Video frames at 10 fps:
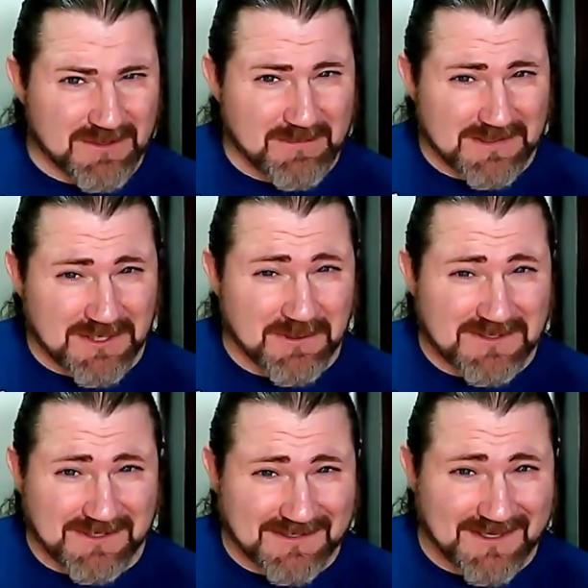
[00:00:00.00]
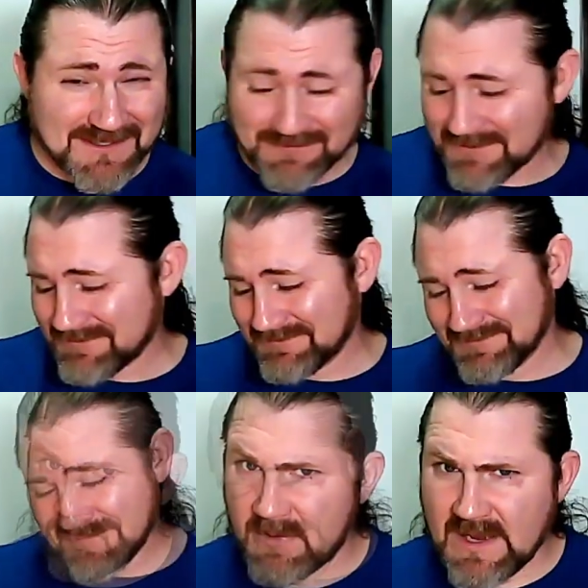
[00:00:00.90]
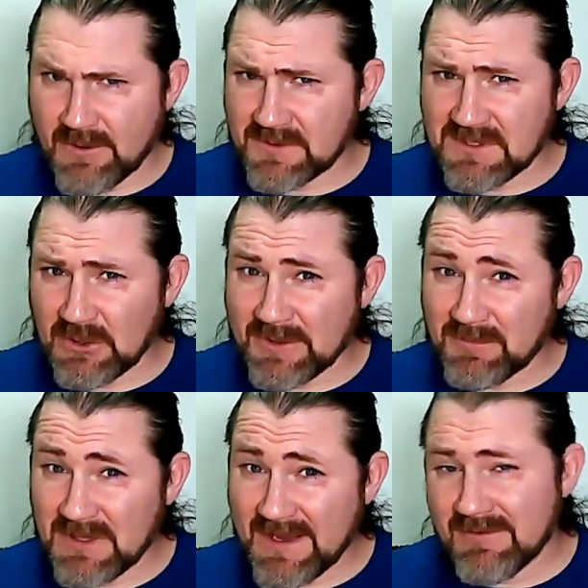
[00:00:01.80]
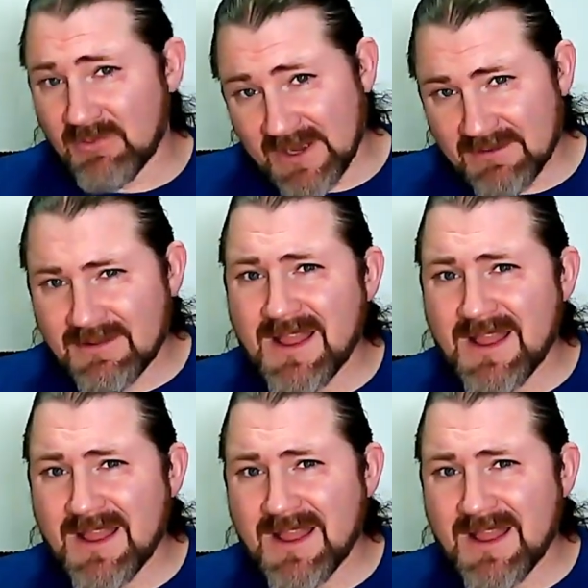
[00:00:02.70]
to be too successful. But how does it look in play? Well,